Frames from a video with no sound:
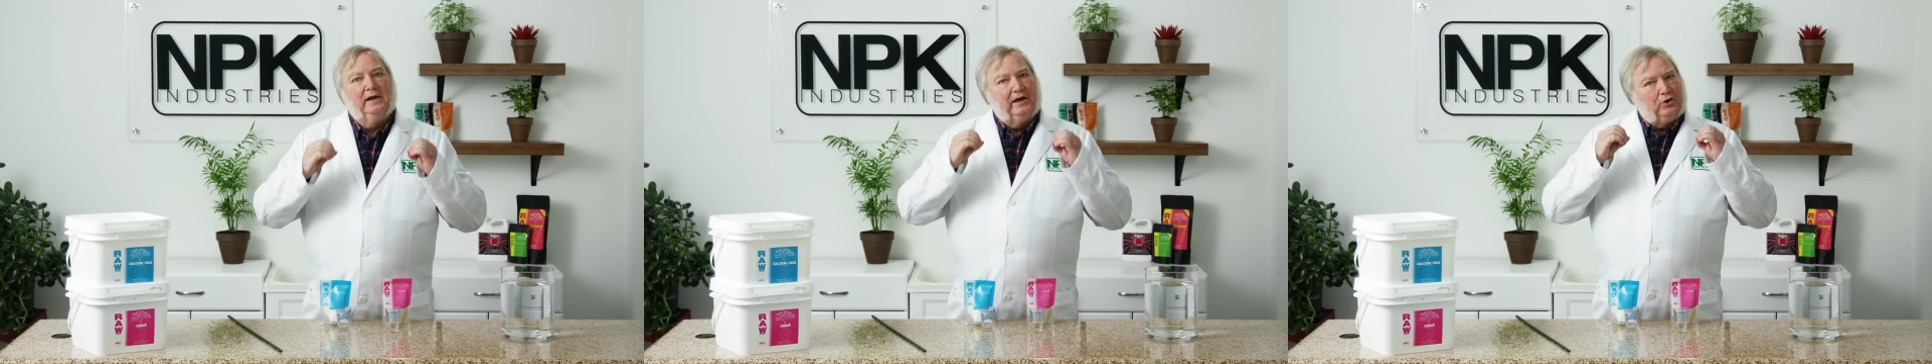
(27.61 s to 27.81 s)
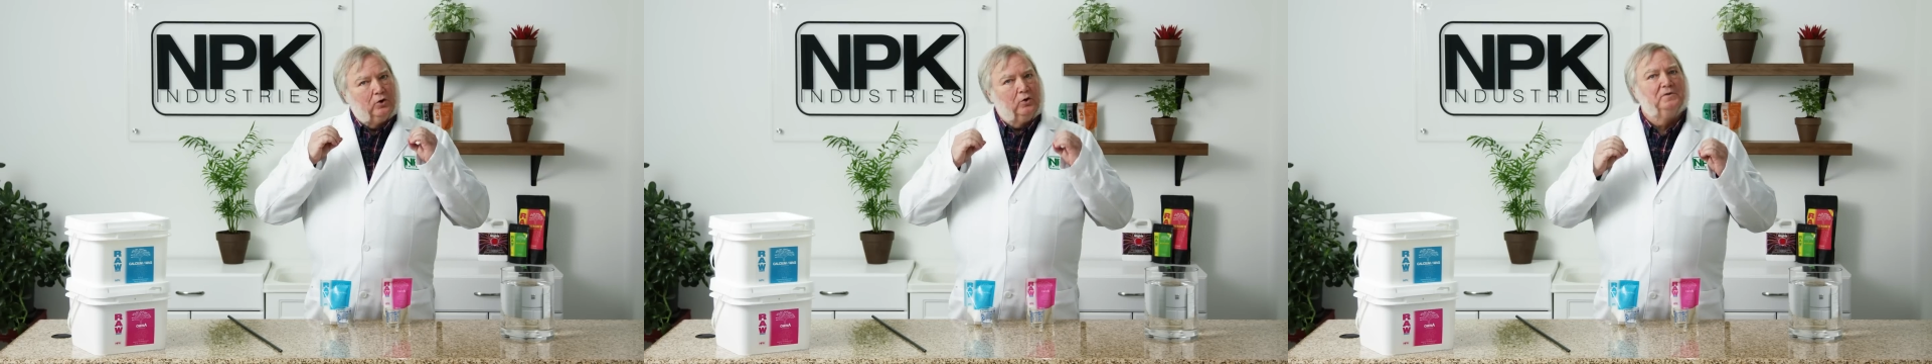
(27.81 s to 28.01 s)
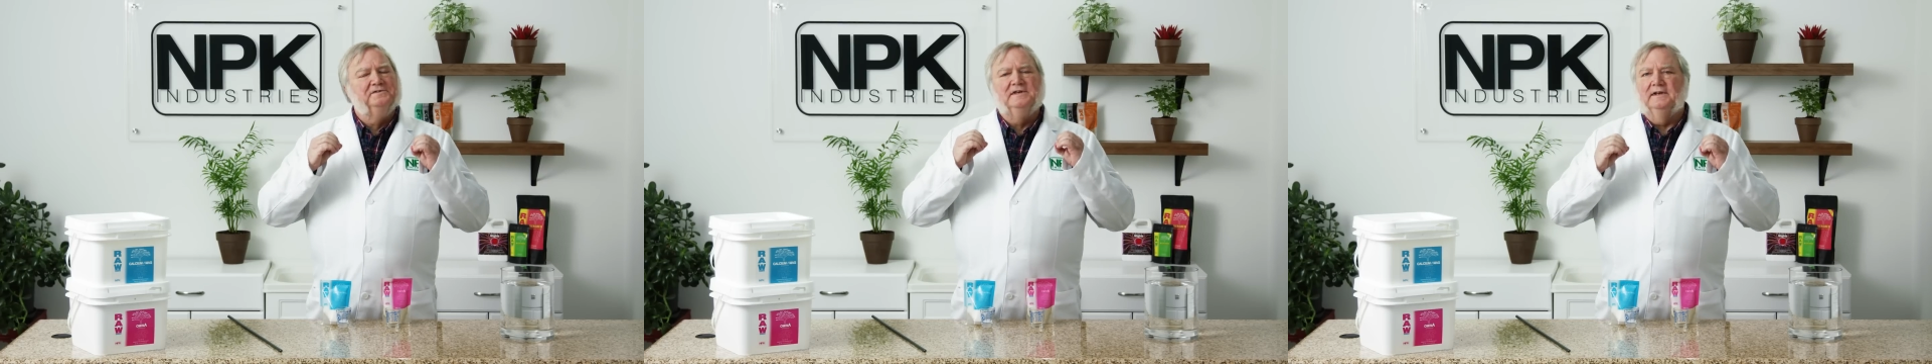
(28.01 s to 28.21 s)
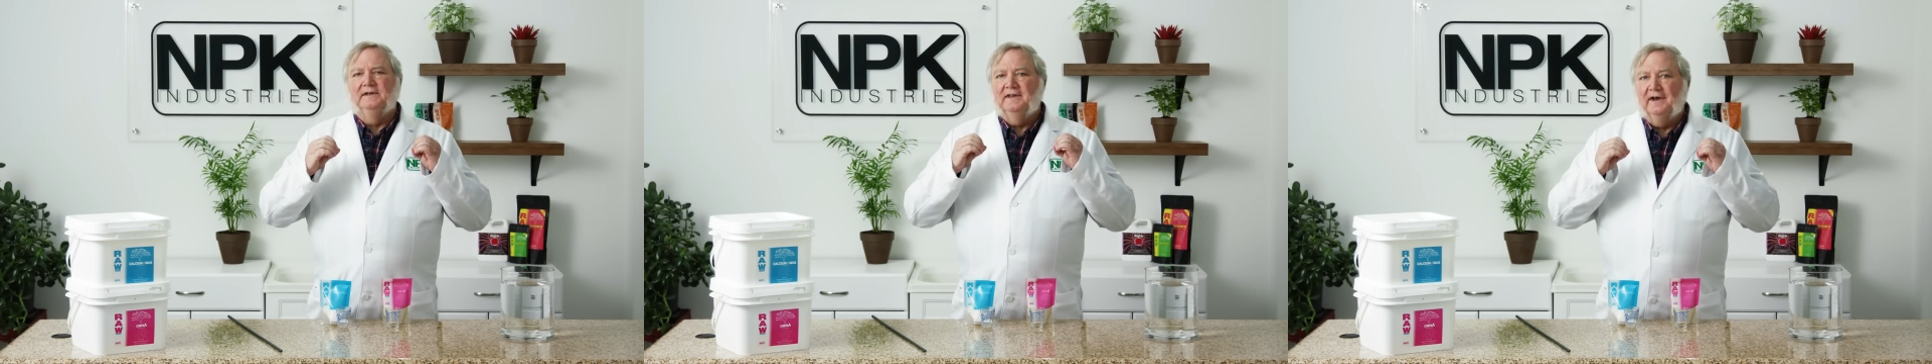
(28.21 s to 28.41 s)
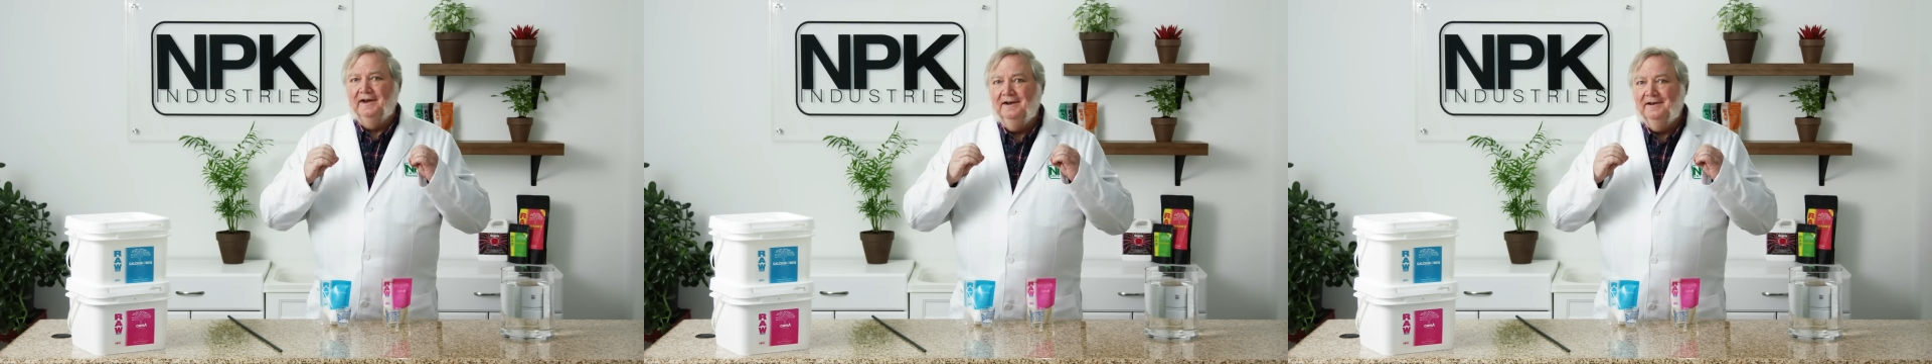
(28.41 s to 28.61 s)
It holds it
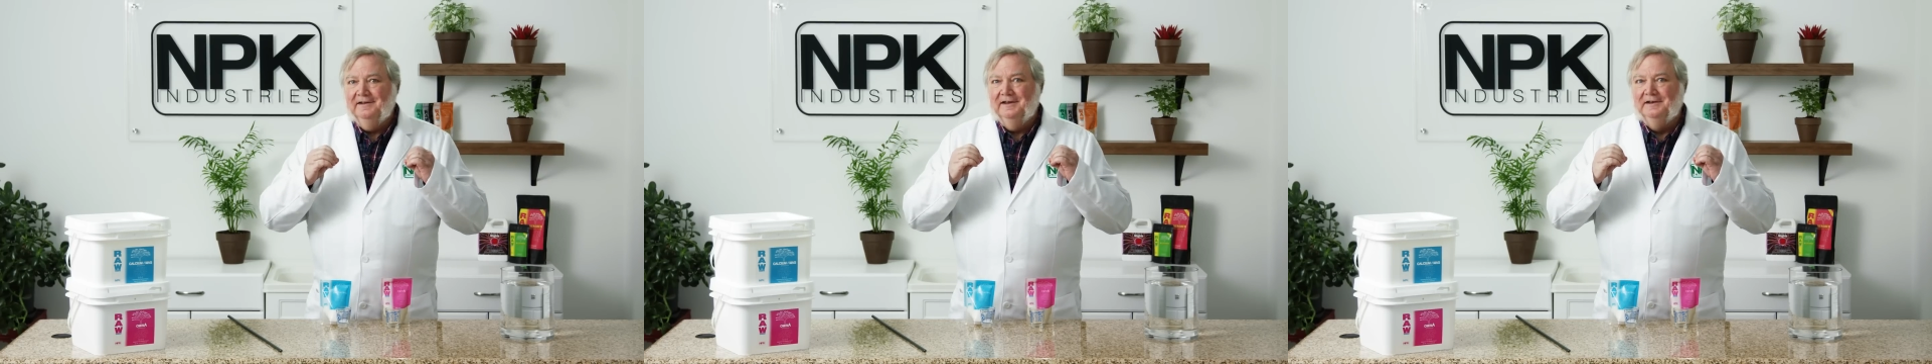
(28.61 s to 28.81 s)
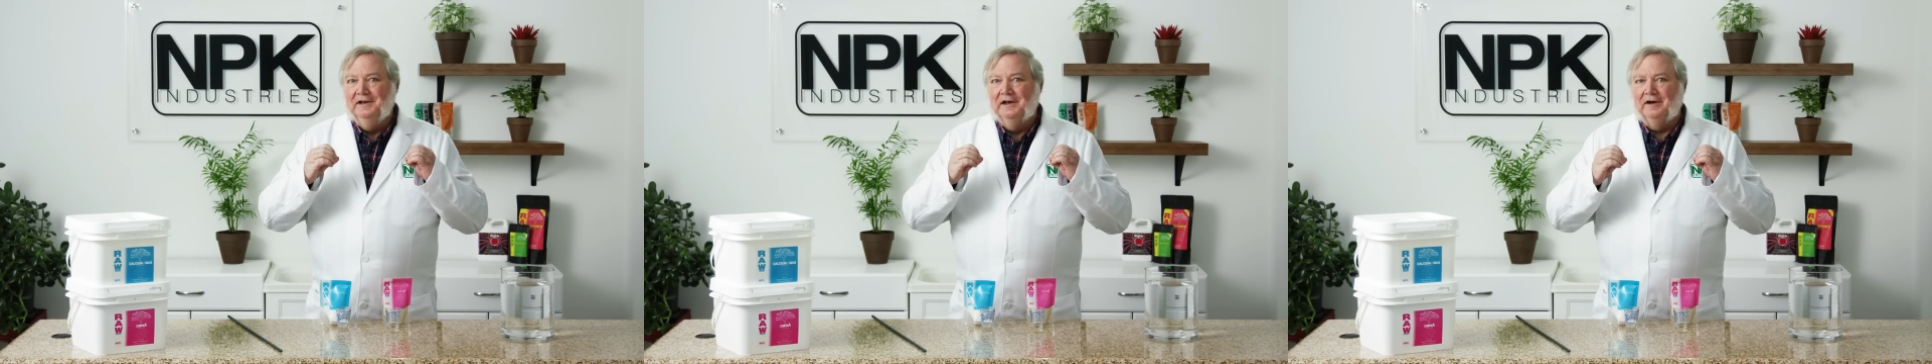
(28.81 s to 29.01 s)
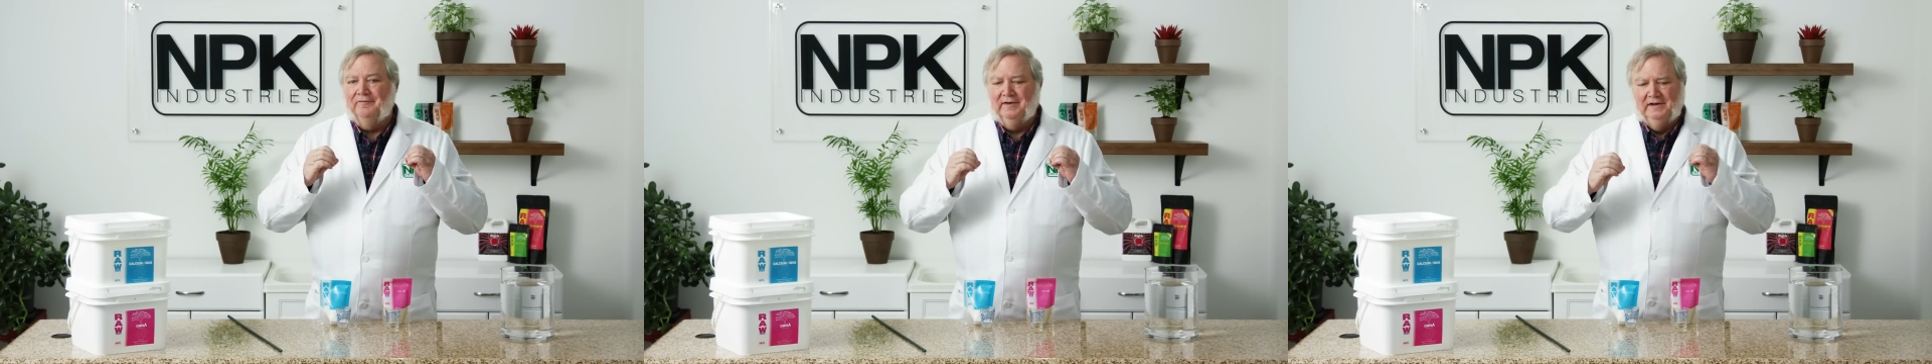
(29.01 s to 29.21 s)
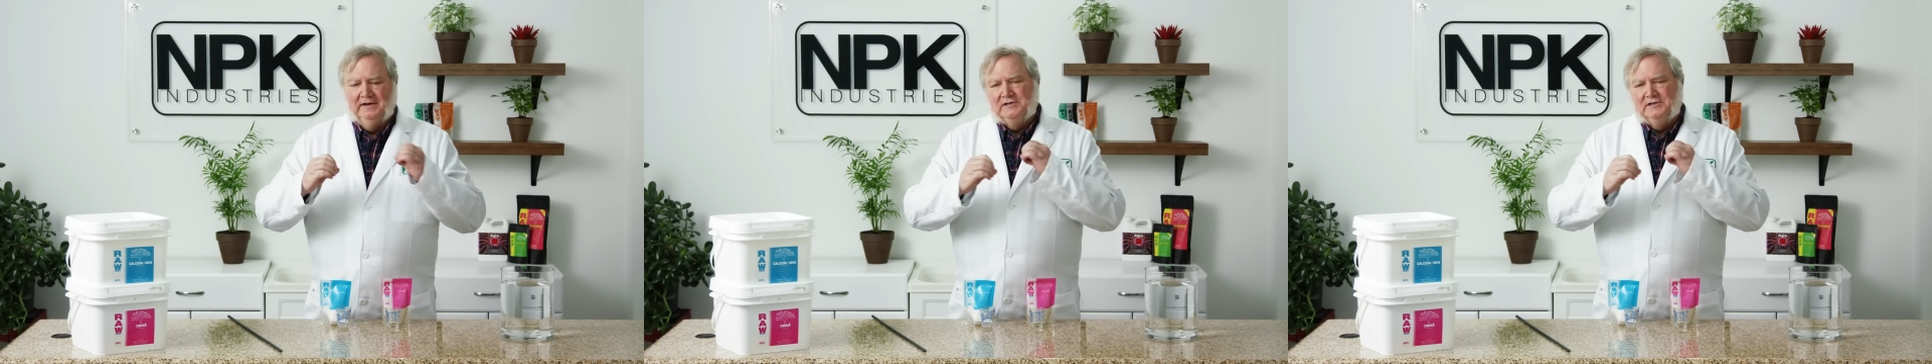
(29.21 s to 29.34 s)
tightly enough